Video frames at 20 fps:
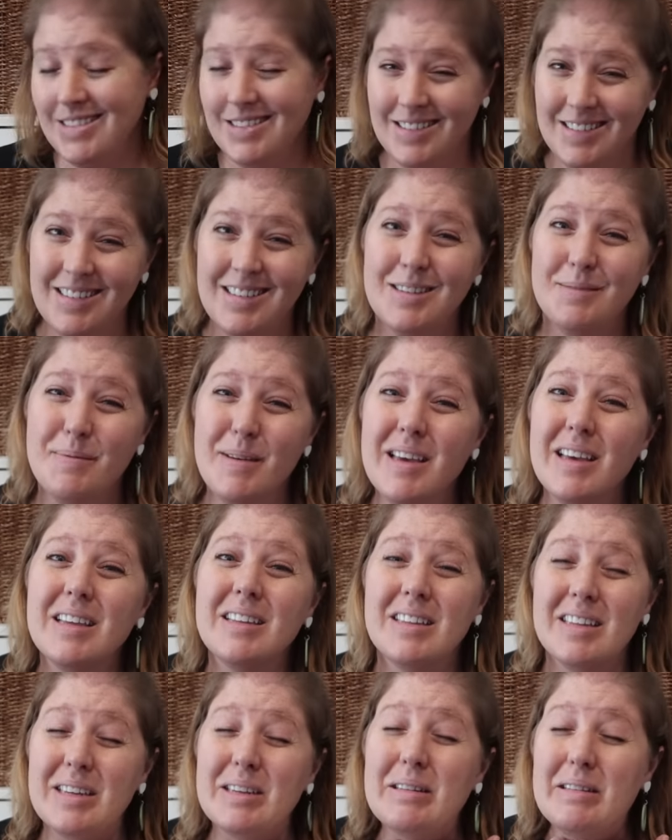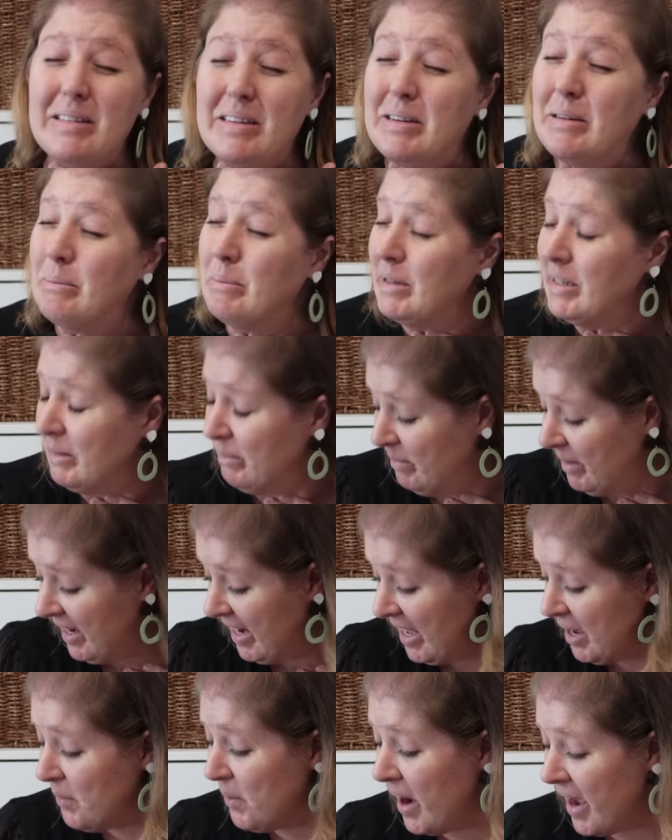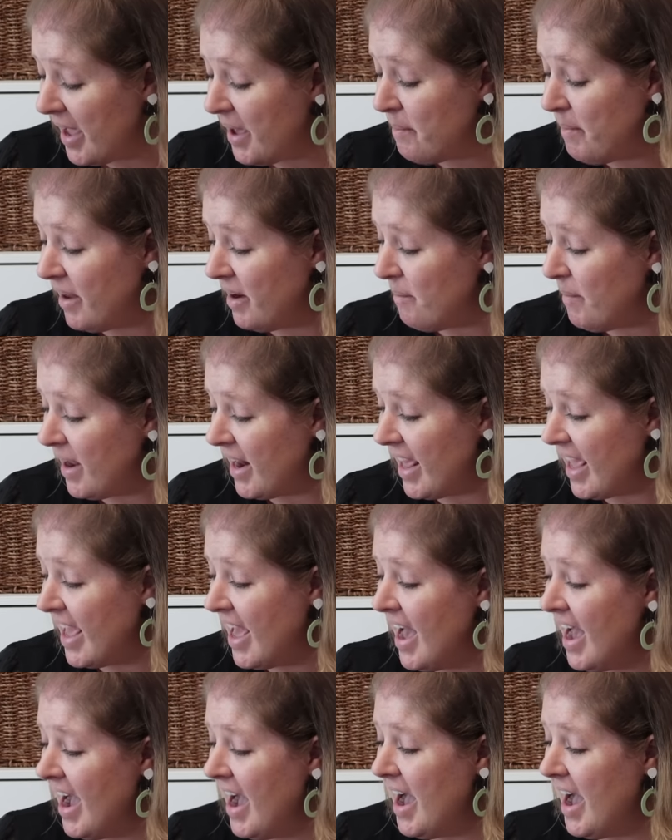I spent a little bit of money, quite a bit of money.